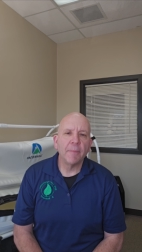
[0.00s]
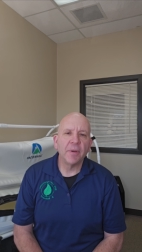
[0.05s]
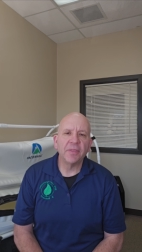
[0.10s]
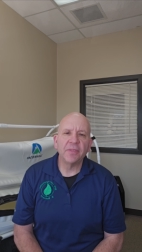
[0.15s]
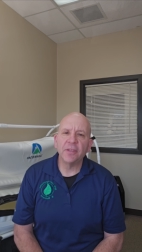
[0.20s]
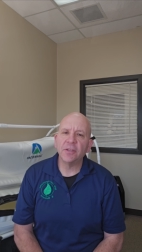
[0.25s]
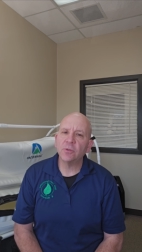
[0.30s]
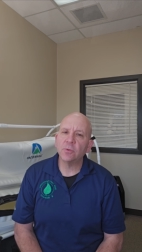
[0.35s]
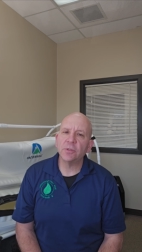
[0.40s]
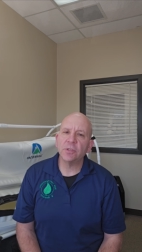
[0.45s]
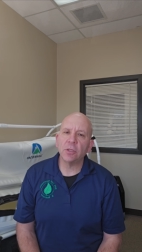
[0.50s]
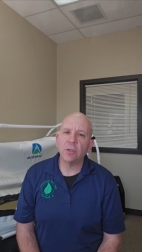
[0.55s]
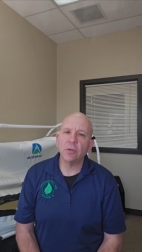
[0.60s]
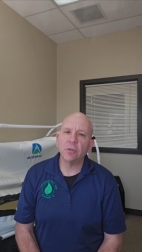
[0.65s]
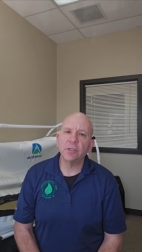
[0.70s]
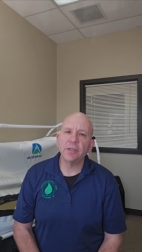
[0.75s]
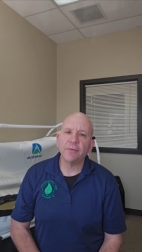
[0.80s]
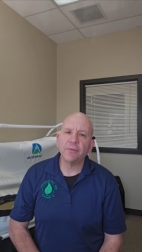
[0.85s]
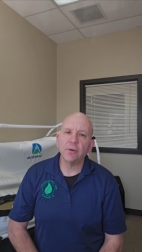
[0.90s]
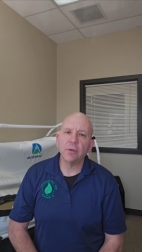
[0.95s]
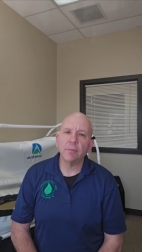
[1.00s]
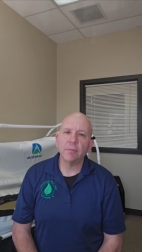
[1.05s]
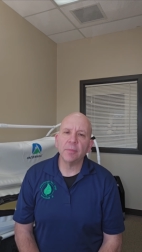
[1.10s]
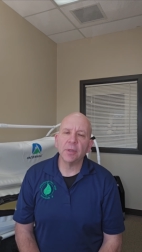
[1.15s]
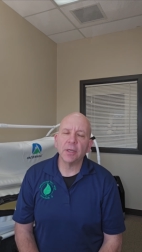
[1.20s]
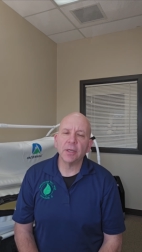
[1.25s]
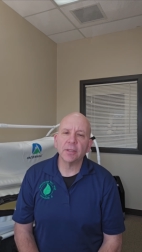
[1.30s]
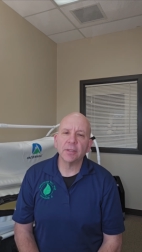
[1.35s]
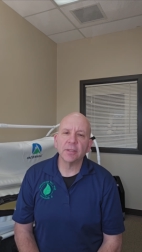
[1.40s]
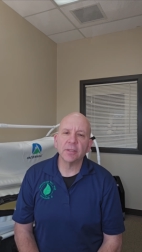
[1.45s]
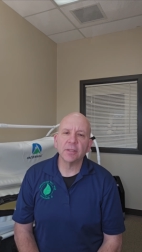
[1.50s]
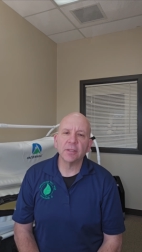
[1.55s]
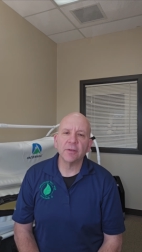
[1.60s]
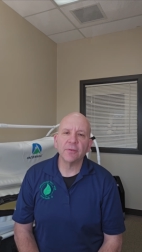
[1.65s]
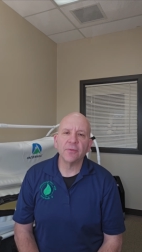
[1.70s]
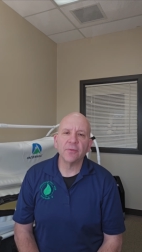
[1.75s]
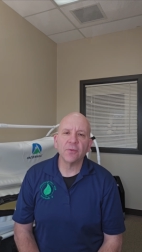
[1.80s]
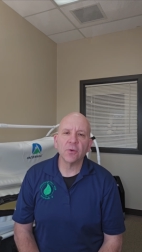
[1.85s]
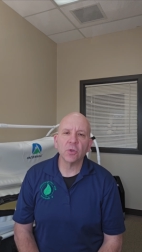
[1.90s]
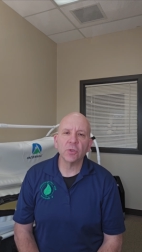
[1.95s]
but this one's a little different because it's
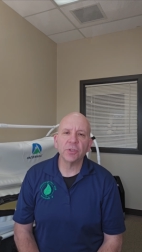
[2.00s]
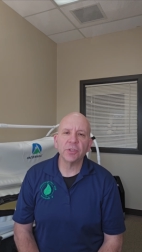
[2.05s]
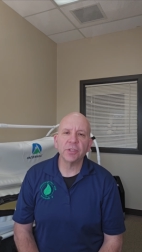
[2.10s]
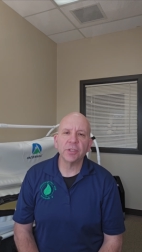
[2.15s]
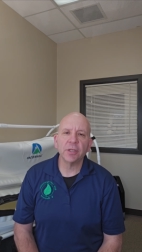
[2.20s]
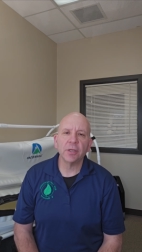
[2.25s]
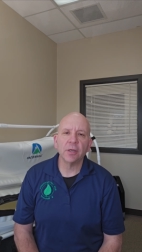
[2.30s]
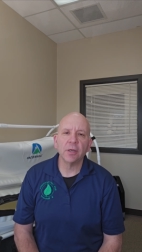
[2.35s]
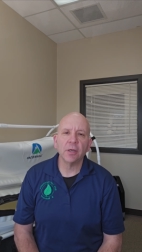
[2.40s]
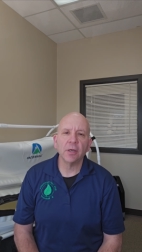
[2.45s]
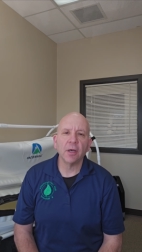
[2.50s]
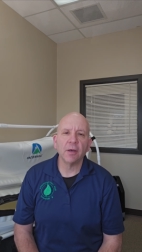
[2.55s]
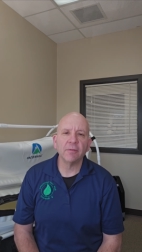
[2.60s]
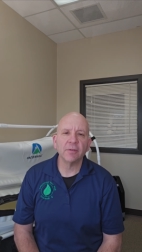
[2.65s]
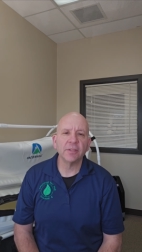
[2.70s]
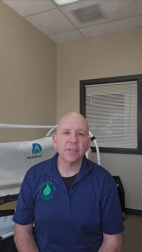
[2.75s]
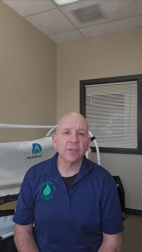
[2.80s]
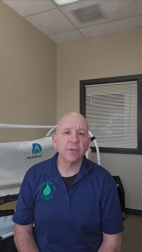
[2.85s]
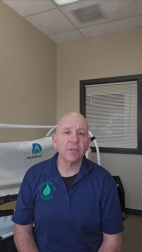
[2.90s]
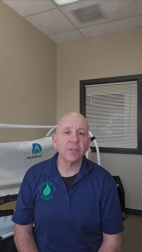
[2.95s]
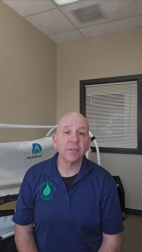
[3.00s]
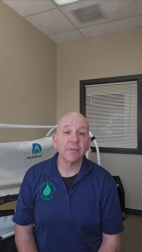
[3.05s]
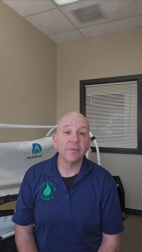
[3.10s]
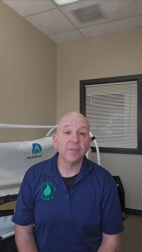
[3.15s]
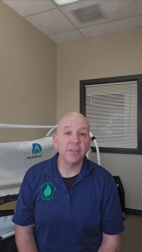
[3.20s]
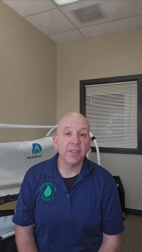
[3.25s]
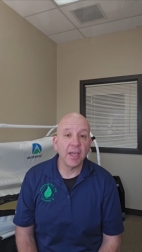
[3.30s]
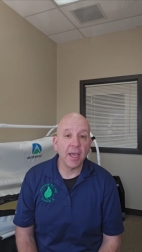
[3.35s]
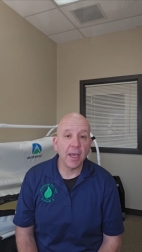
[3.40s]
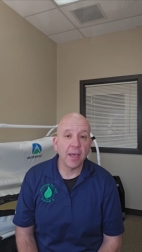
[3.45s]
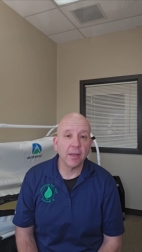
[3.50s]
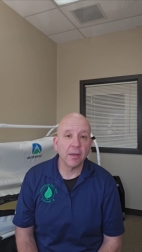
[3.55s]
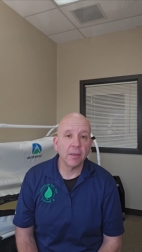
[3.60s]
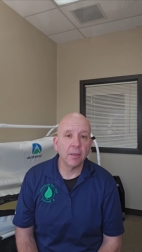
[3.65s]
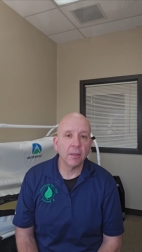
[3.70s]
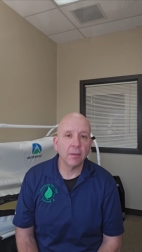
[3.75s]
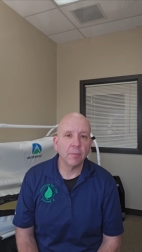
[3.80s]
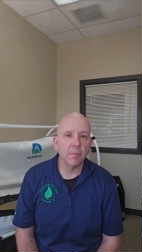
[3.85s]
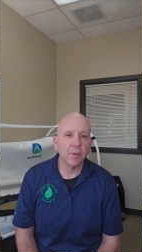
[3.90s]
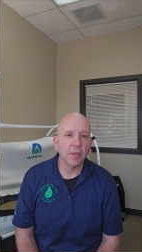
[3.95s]
the first of a series of
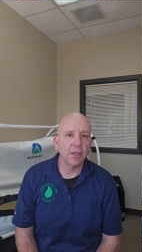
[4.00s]
10,